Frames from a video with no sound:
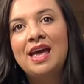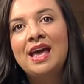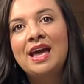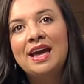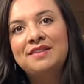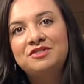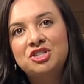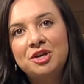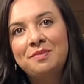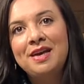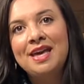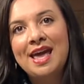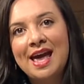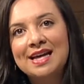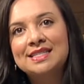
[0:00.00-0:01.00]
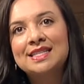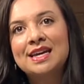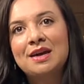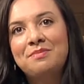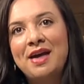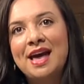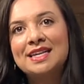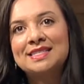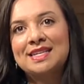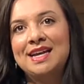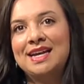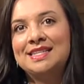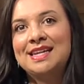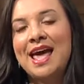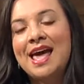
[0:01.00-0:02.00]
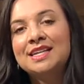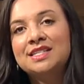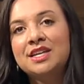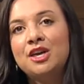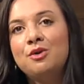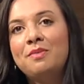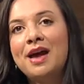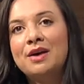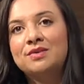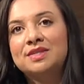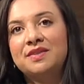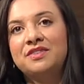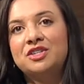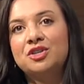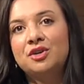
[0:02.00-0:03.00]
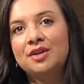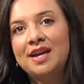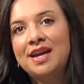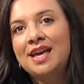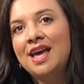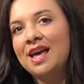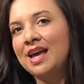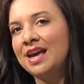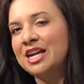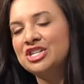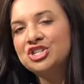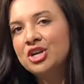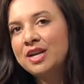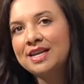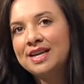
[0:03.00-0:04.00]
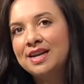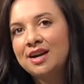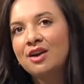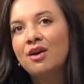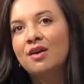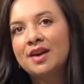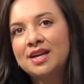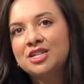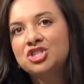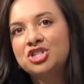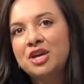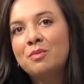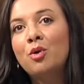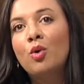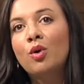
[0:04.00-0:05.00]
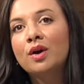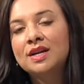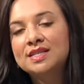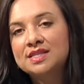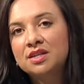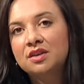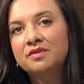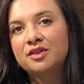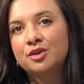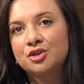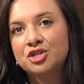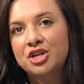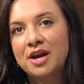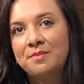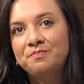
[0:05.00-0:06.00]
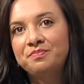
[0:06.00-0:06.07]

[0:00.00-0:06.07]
If Jimmy has the capacity to execute powers of attorney, he shouldn't need a guardianship or conservatorship.